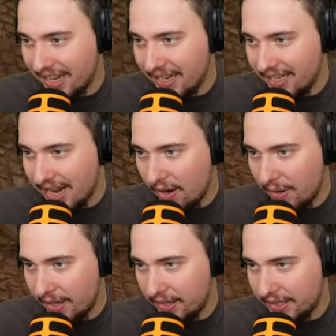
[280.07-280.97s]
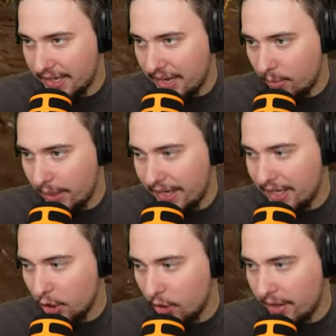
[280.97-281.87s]
it, now I understand. We
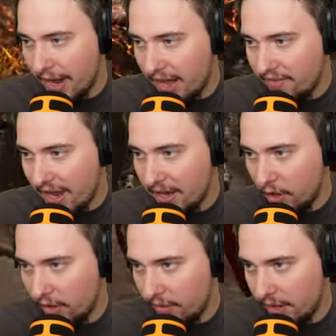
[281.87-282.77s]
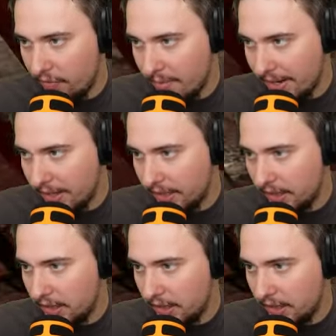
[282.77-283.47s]
don't have any uh, remaining.